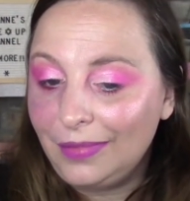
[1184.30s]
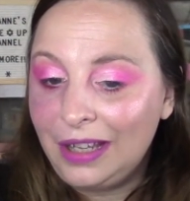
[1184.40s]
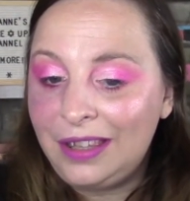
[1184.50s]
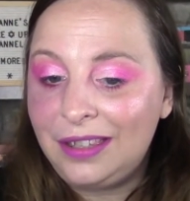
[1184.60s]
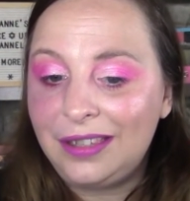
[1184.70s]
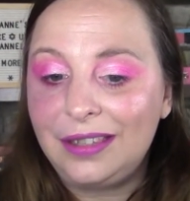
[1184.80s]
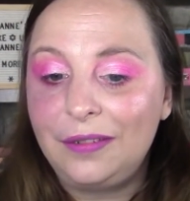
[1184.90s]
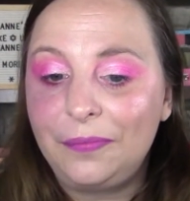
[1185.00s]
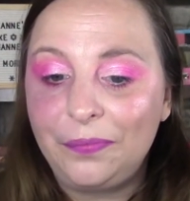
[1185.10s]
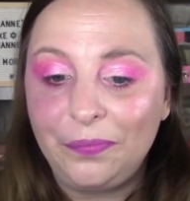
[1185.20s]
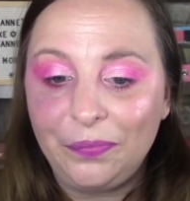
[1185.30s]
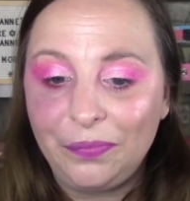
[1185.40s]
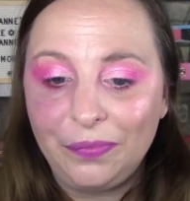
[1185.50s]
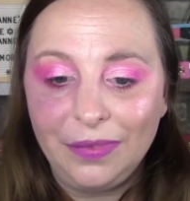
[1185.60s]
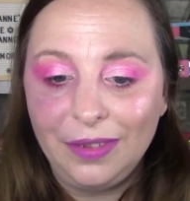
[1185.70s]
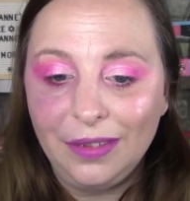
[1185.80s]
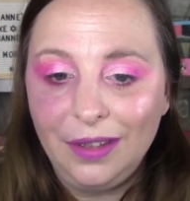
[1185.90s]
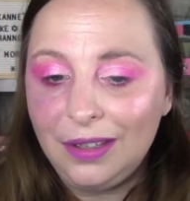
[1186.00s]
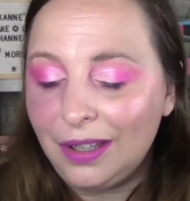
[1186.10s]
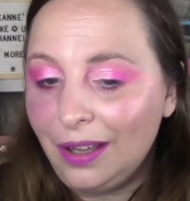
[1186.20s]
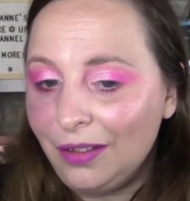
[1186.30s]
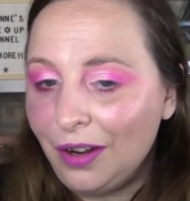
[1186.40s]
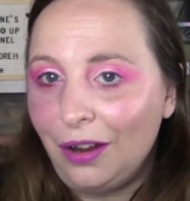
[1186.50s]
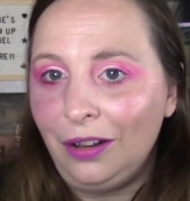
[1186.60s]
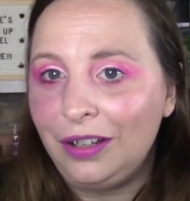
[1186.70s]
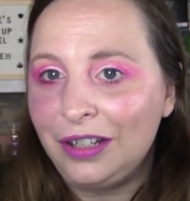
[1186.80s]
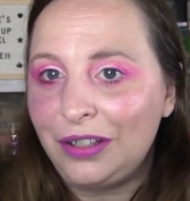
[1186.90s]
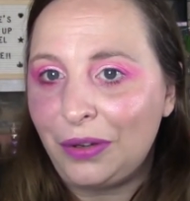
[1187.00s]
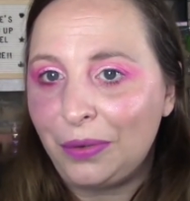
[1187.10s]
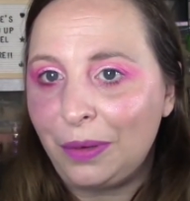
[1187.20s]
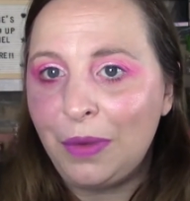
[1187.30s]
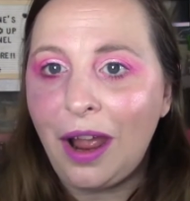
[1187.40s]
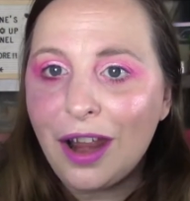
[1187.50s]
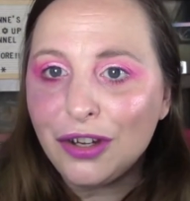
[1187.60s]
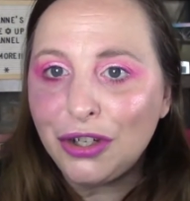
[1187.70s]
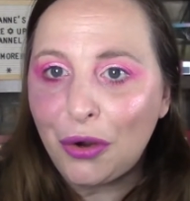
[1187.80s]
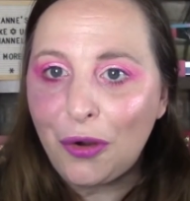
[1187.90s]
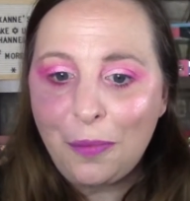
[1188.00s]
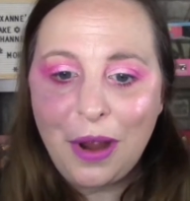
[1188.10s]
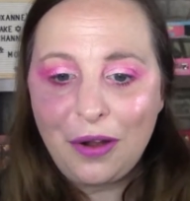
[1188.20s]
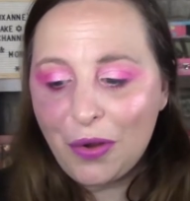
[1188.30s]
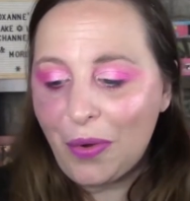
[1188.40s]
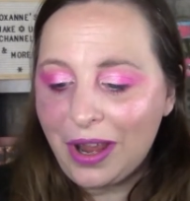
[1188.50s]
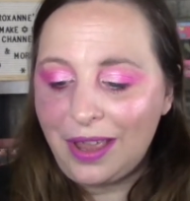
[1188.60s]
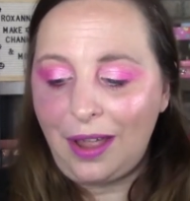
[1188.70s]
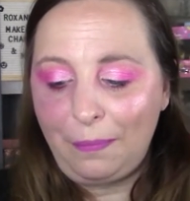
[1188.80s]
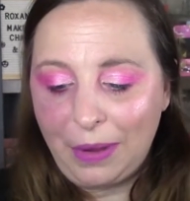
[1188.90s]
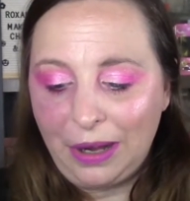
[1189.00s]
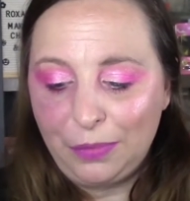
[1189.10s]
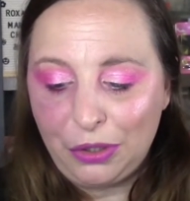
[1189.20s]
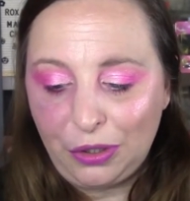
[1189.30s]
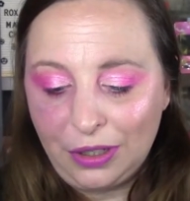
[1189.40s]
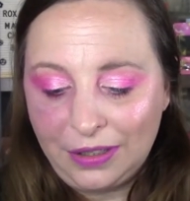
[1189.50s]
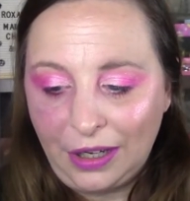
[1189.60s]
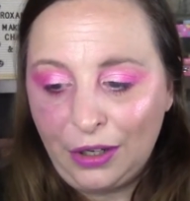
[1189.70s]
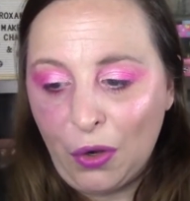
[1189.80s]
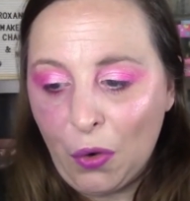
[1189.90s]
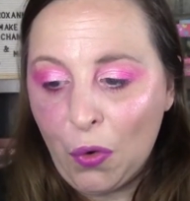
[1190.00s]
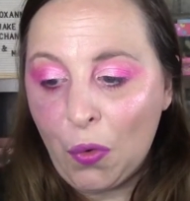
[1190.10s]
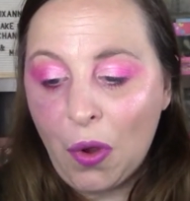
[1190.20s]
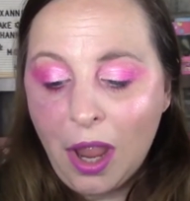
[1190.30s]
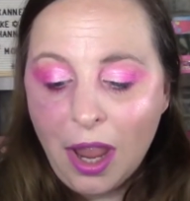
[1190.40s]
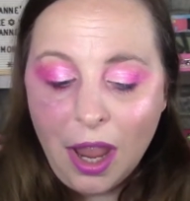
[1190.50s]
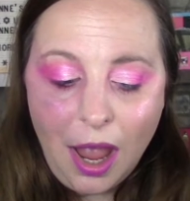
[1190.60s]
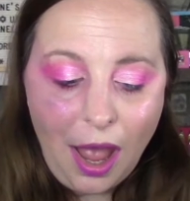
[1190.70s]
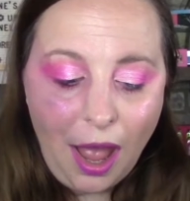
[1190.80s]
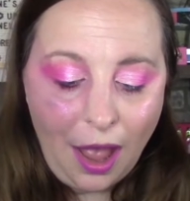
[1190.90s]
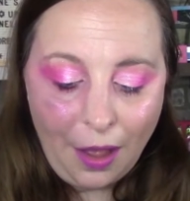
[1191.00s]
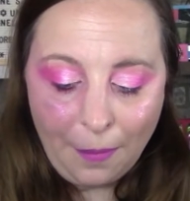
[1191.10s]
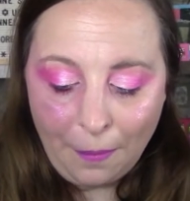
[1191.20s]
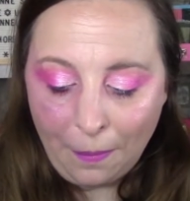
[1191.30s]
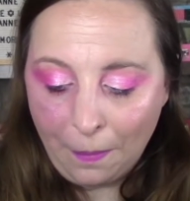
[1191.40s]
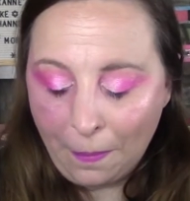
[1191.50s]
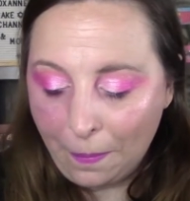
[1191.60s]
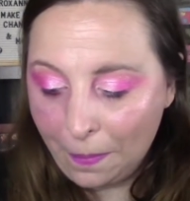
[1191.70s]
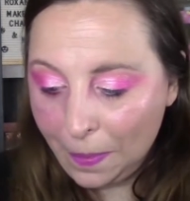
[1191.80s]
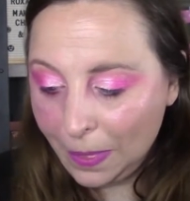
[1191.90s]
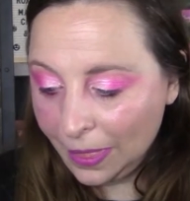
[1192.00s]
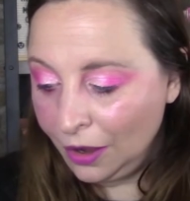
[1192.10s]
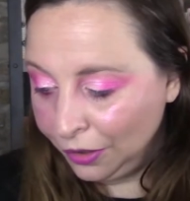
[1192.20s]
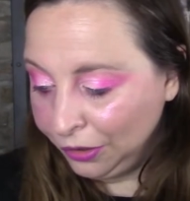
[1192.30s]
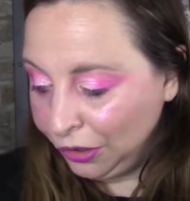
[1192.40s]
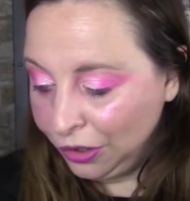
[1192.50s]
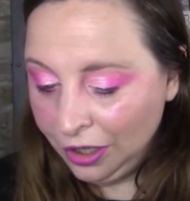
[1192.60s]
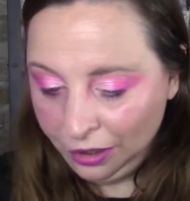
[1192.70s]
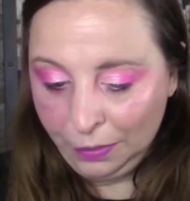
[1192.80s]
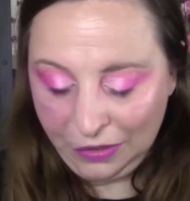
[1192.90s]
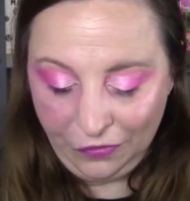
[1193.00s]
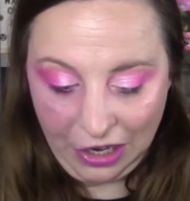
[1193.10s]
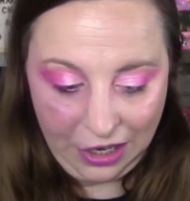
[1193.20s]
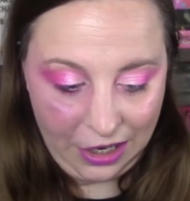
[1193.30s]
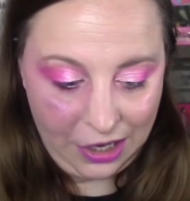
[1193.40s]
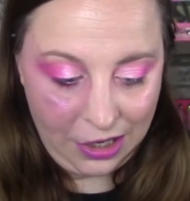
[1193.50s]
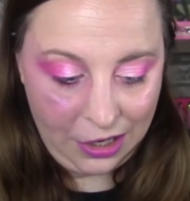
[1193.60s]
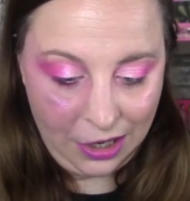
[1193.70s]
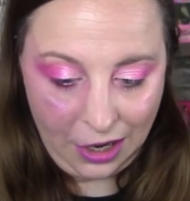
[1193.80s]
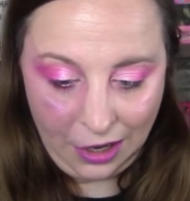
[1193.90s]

It's a killer all on its own. I'm not sure about it quite yet, but I'm sure as I go longer, it'll be fine.